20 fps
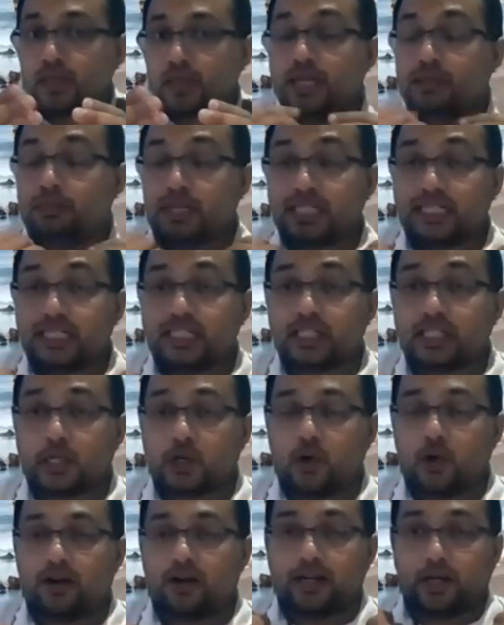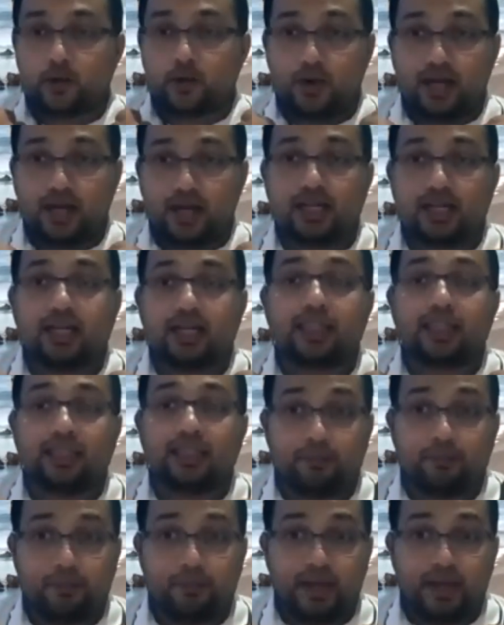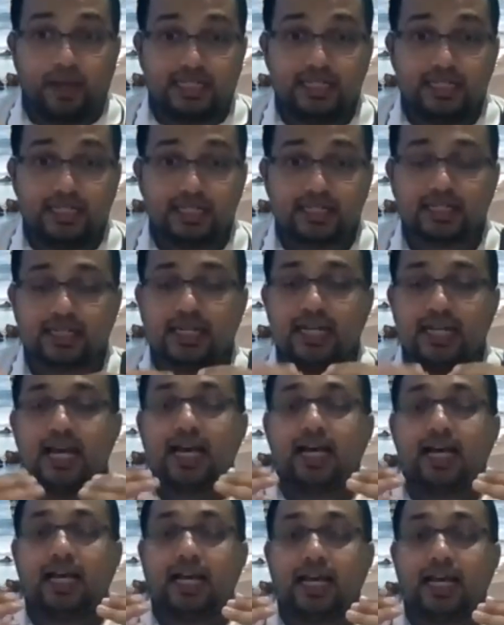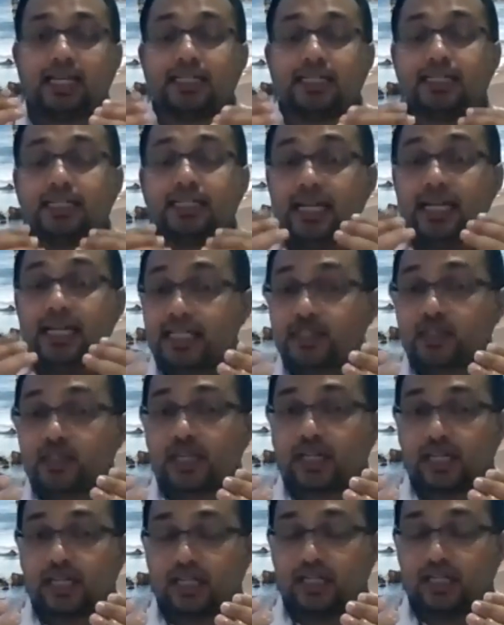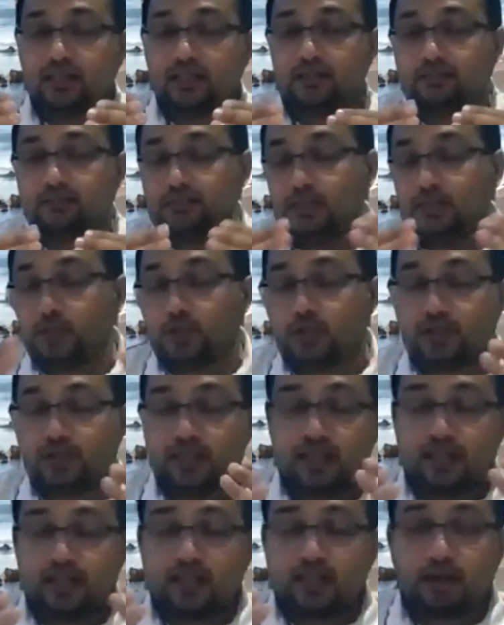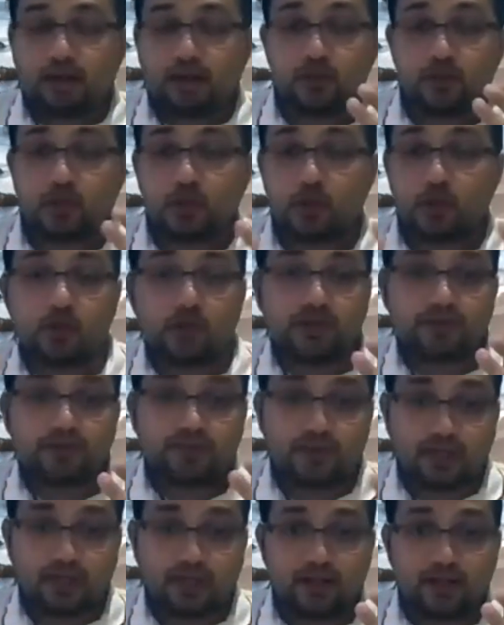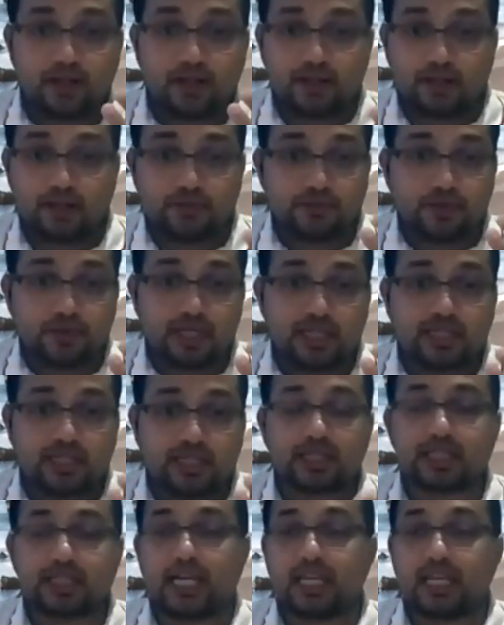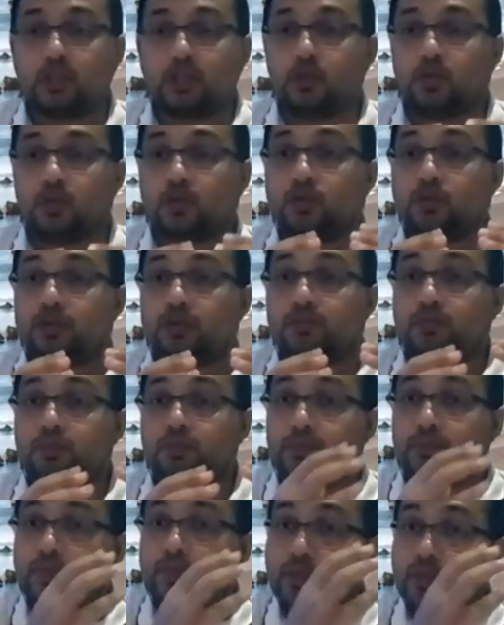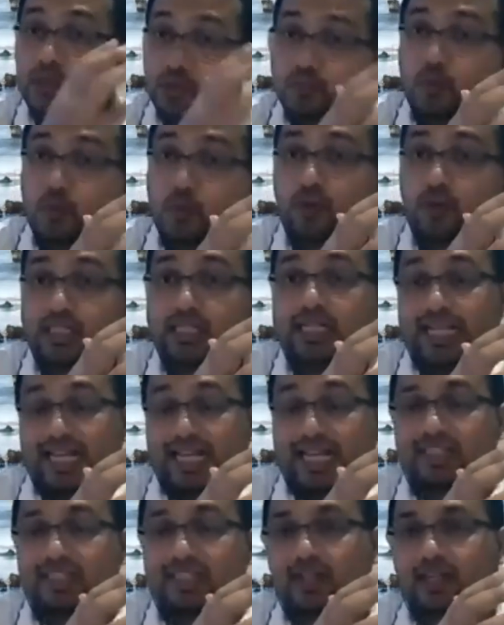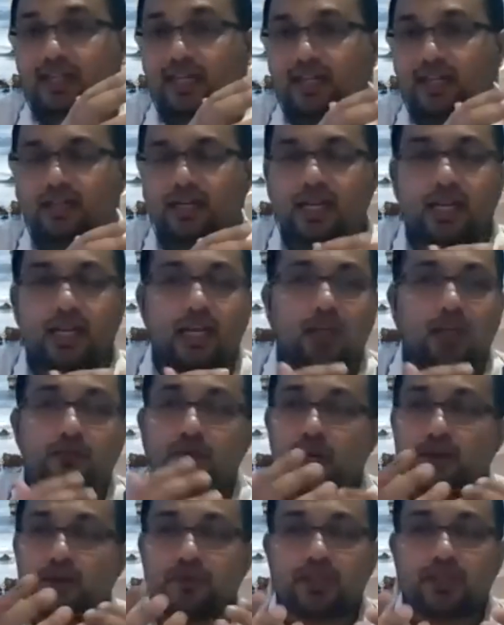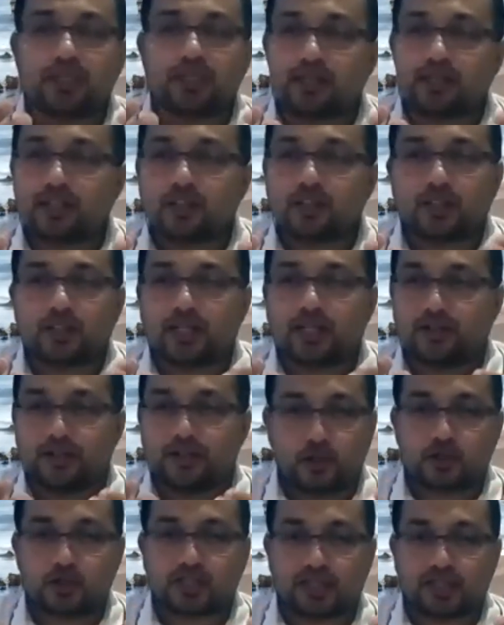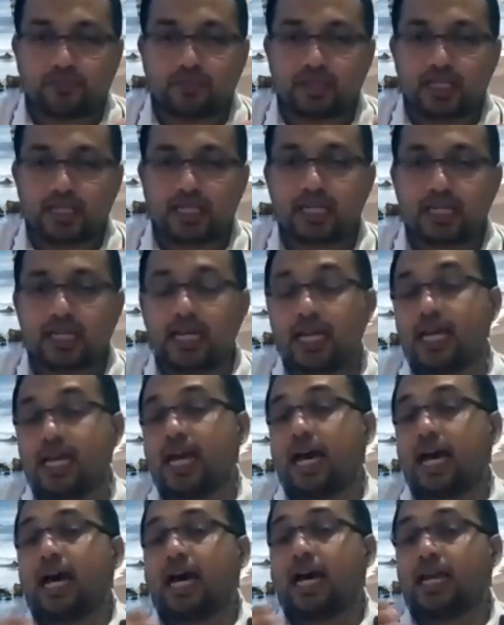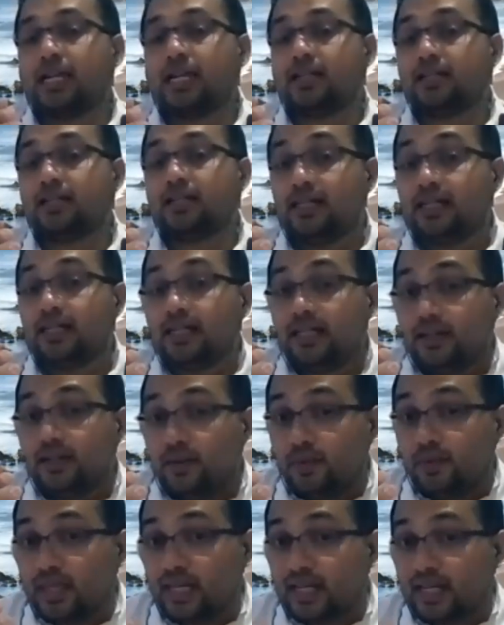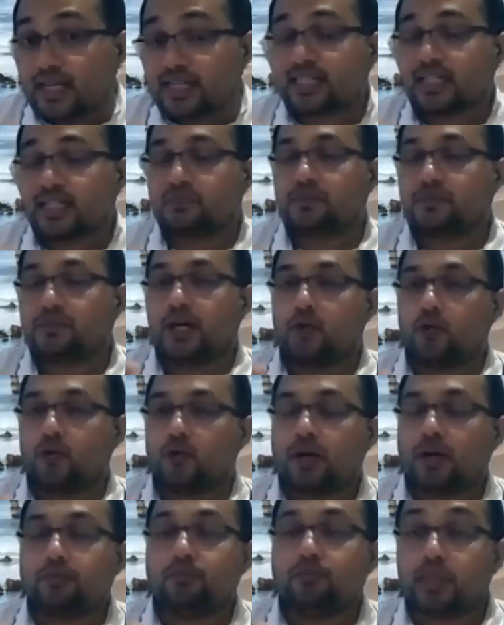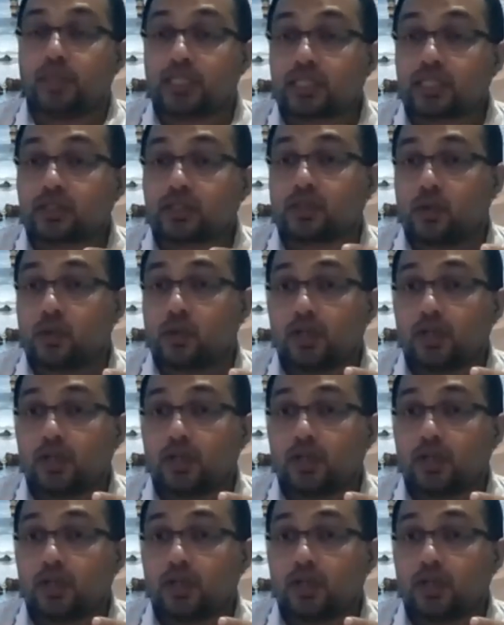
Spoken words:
emergency call require the pendant, and daily check-in, you could think about two different features, like you could postpone the daily check-in if you are visiting children or something. And there are some follow-up missed